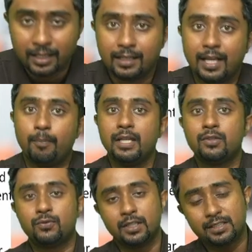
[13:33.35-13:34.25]
That means
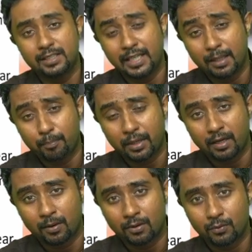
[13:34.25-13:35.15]
1st April
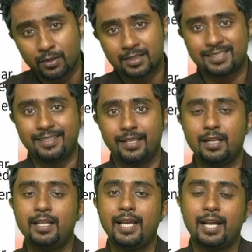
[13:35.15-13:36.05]
onwards till
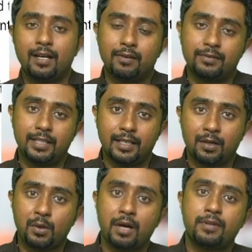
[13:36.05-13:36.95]
the end of the year
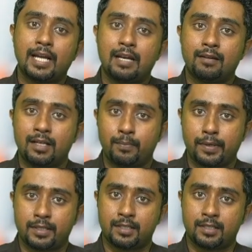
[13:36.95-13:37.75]
you have to calculate depreciation.